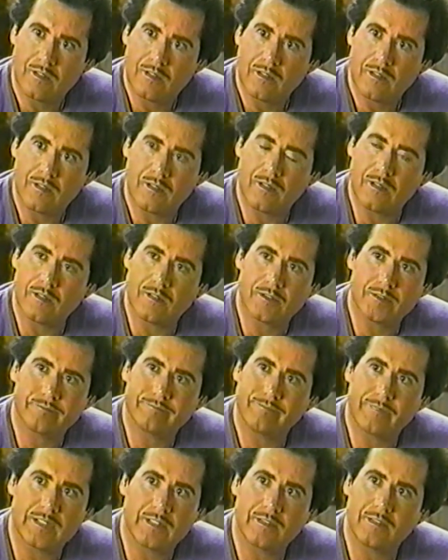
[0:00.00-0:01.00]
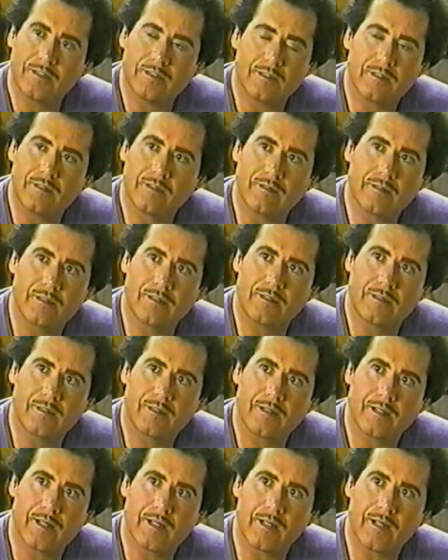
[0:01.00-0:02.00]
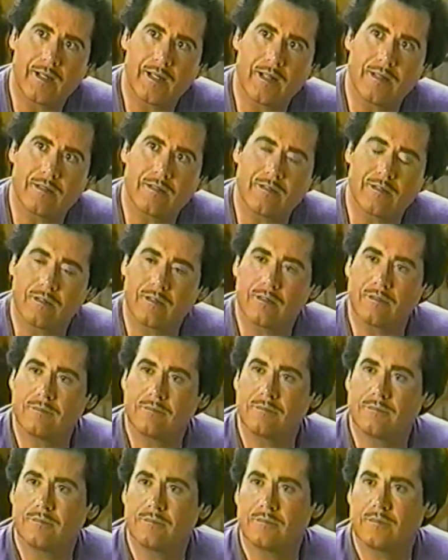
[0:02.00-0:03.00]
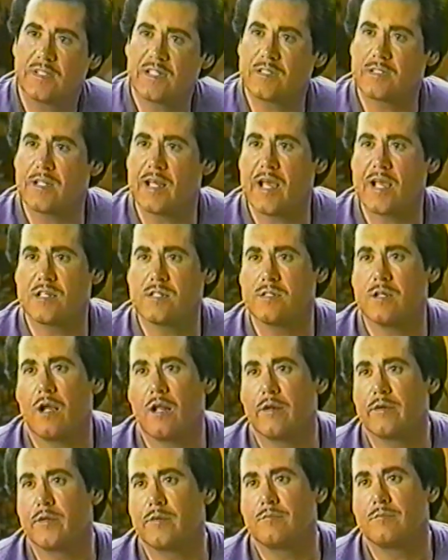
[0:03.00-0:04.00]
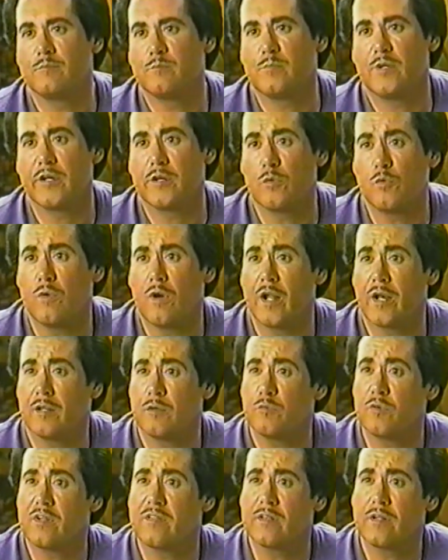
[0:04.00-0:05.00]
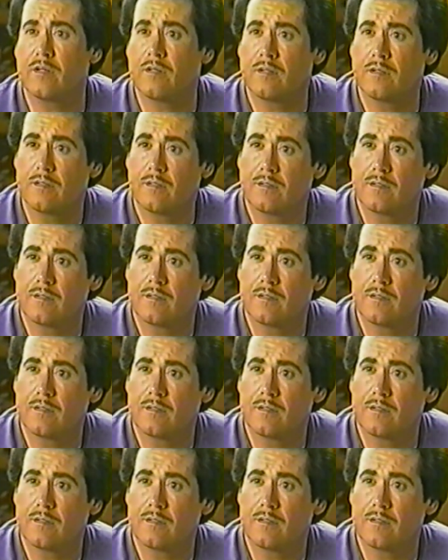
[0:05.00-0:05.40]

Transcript: The kind of guy that took his last dollar and bought a wallet with it.